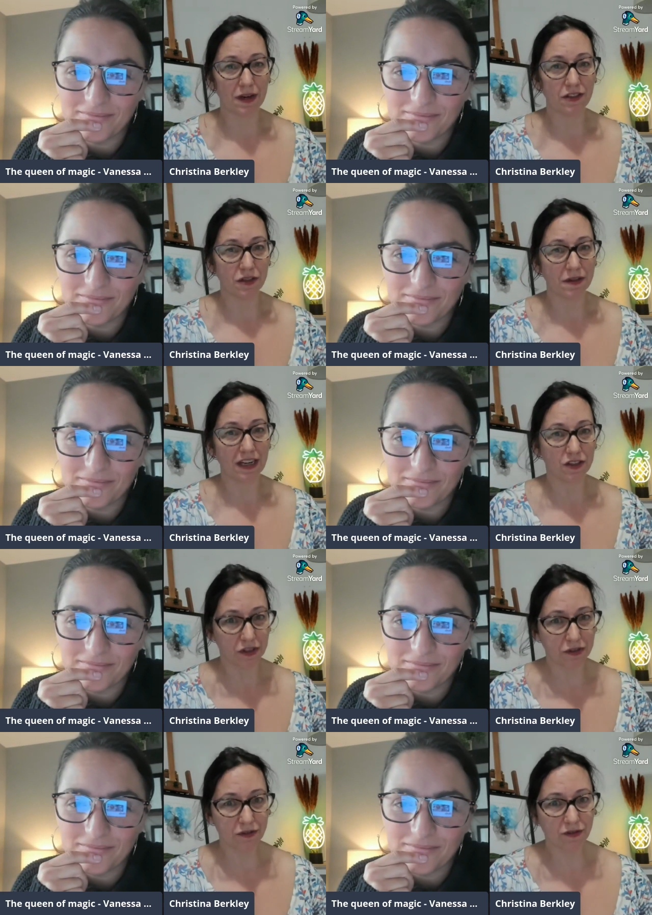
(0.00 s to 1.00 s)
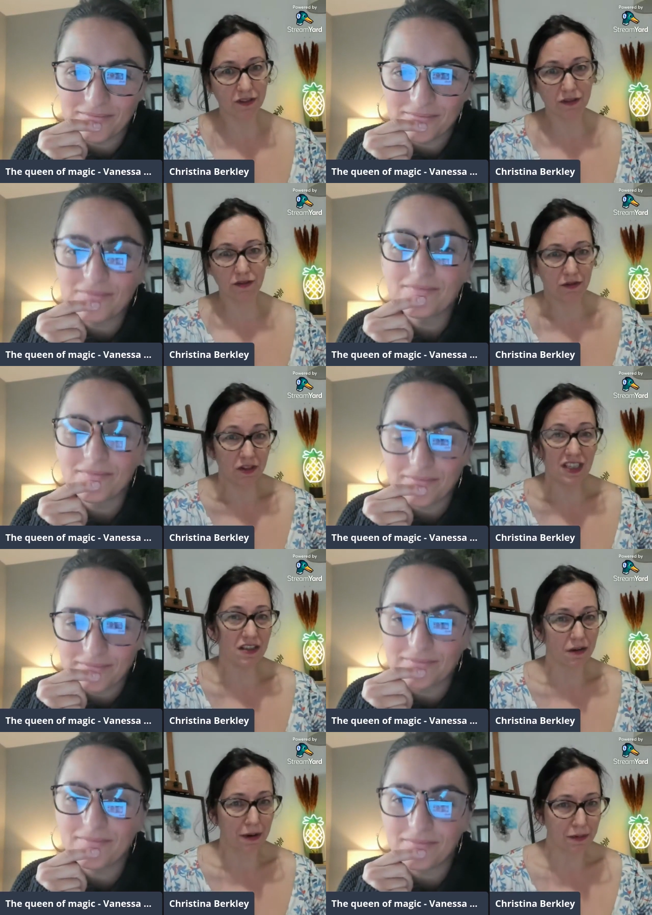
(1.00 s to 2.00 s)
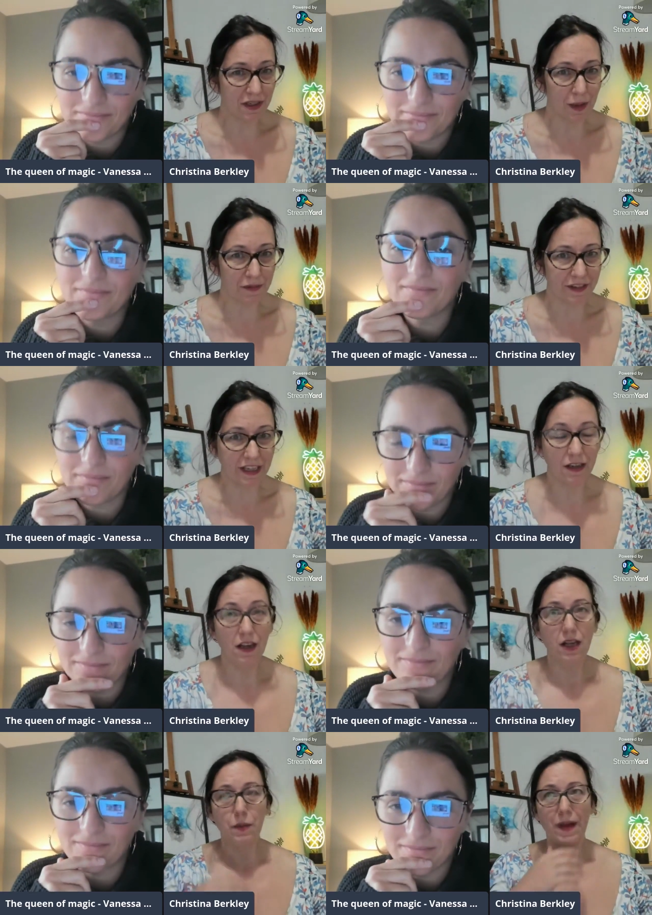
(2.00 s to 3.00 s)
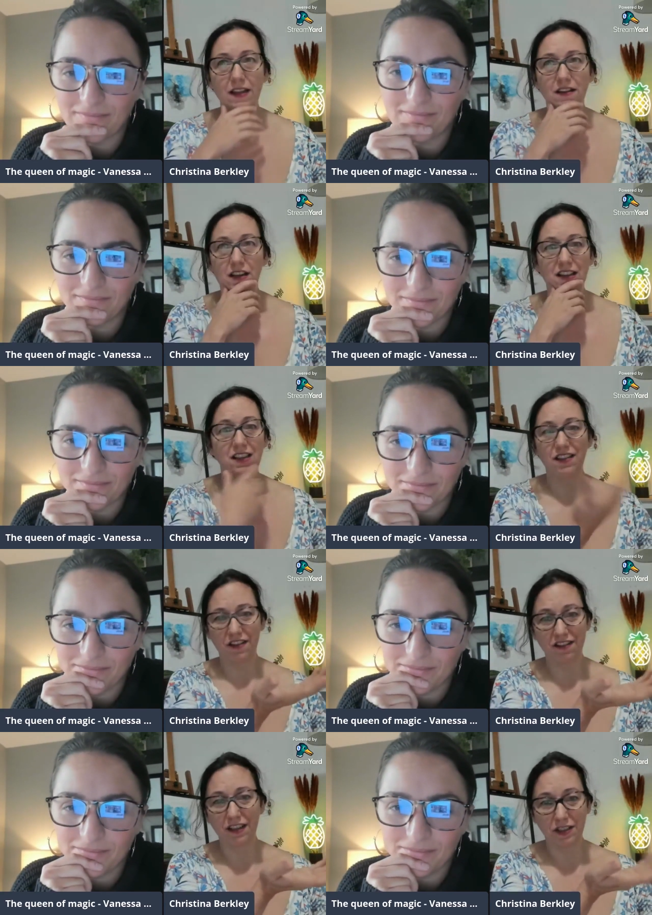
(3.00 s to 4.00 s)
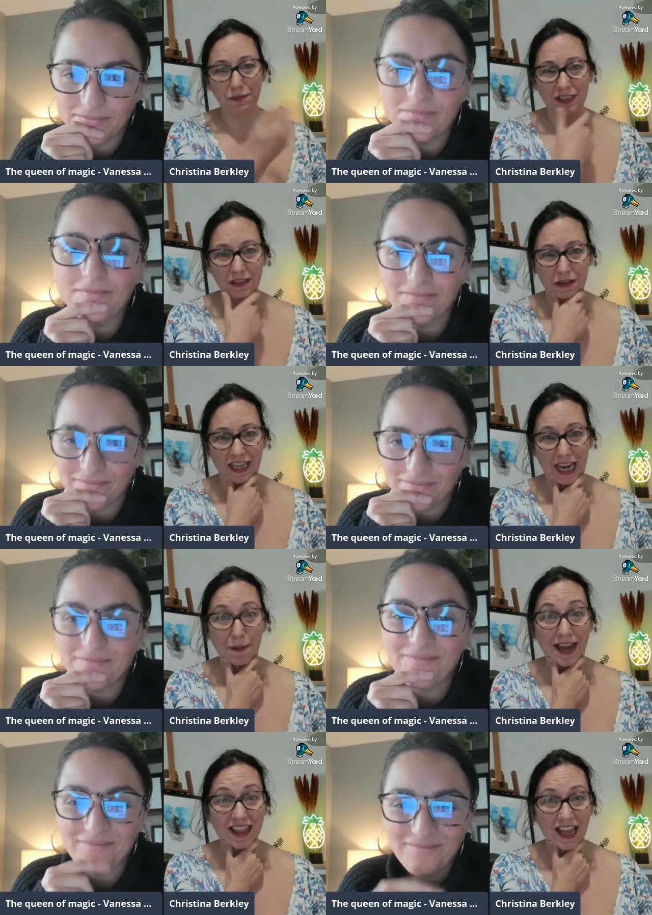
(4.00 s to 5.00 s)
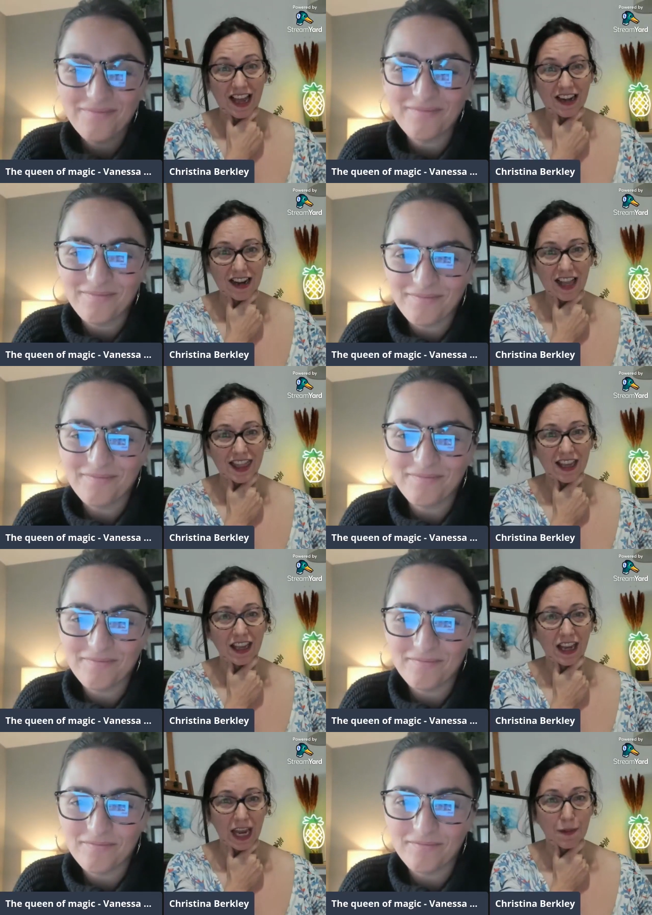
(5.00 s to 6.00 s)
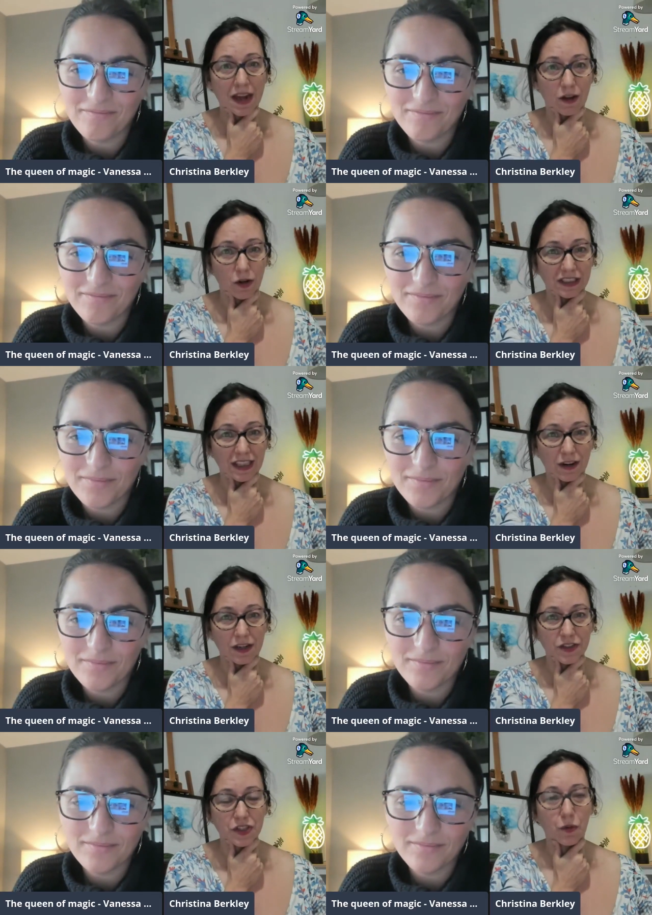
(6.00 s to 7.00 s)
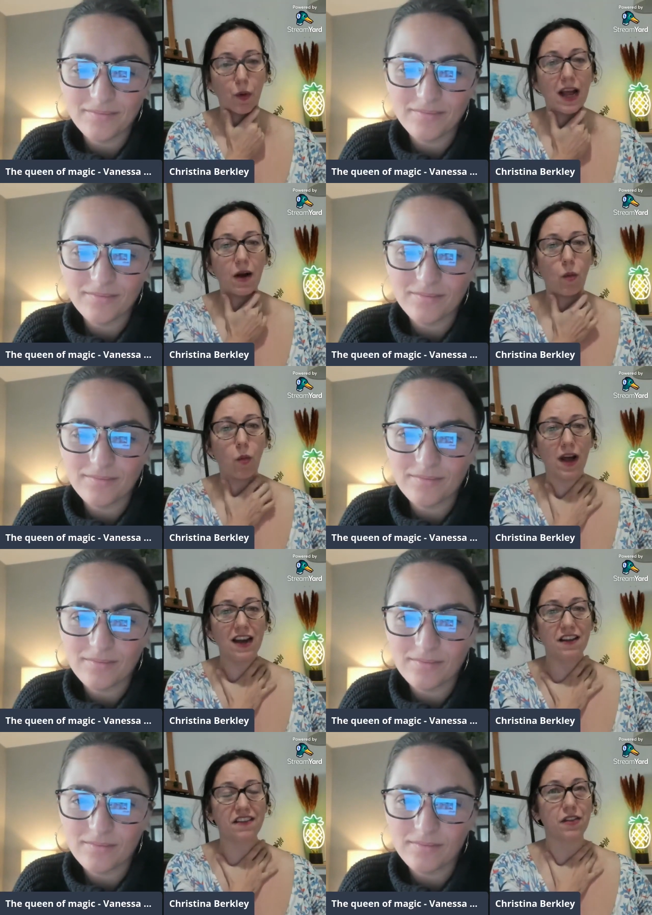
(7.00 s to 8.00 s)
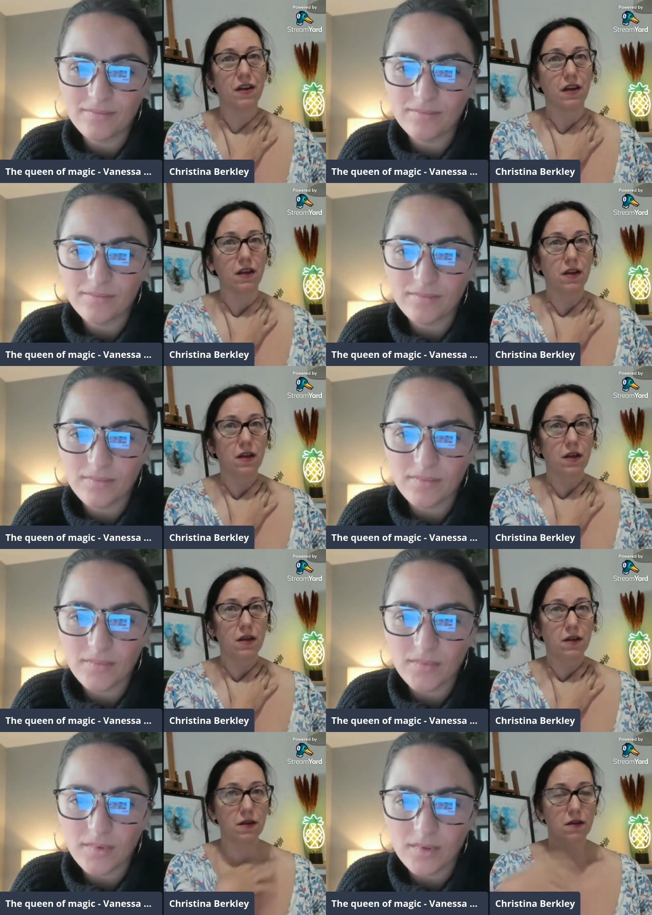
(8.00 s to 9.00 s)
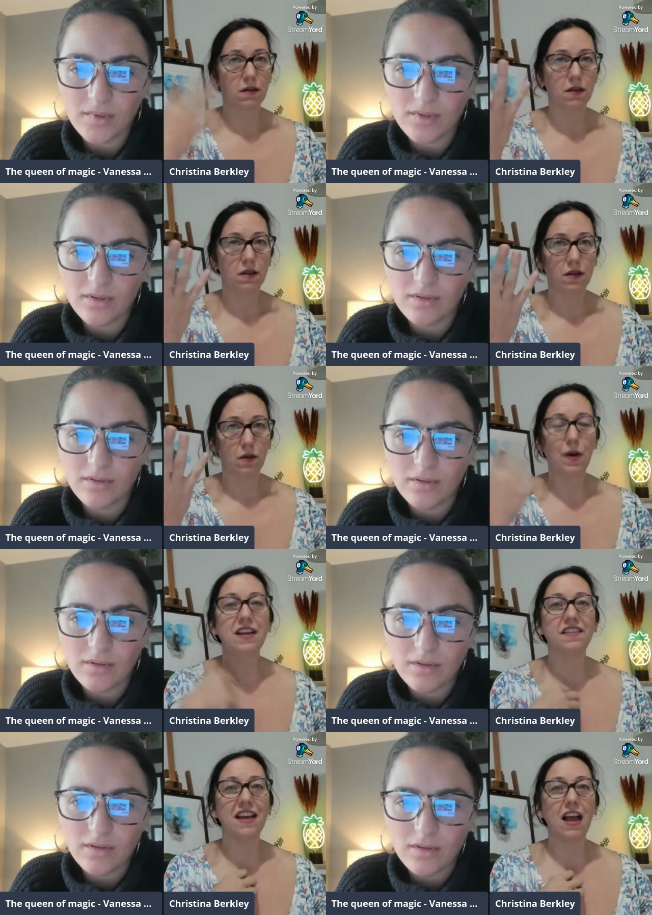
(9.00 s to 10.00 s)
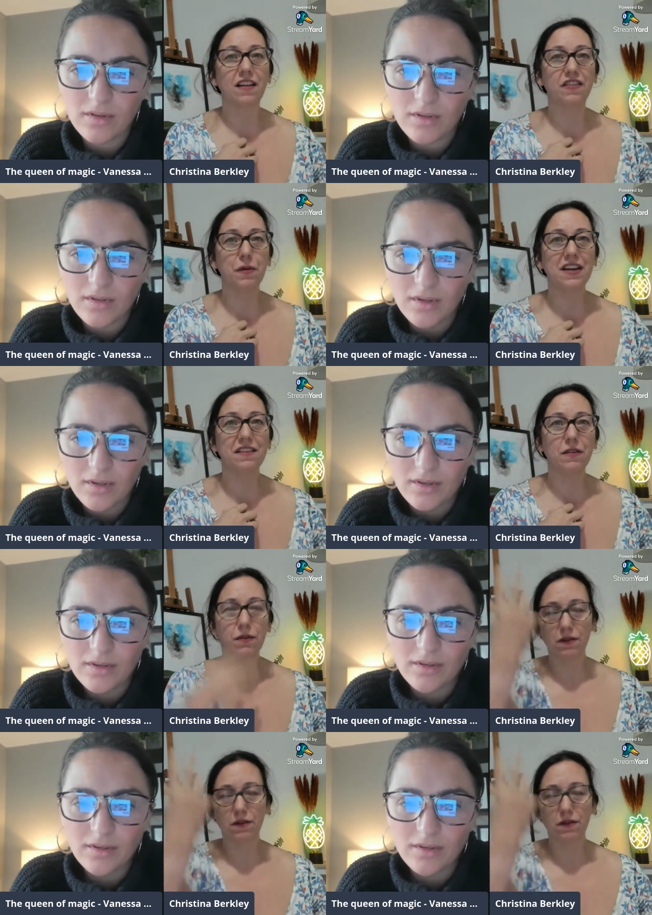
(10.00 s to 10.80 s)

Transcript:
Speaker 1: do I do what I do? Didn't know what would come of it. But this is ultimately what came out of that and i think it came out of holding that question what what is the what is next what is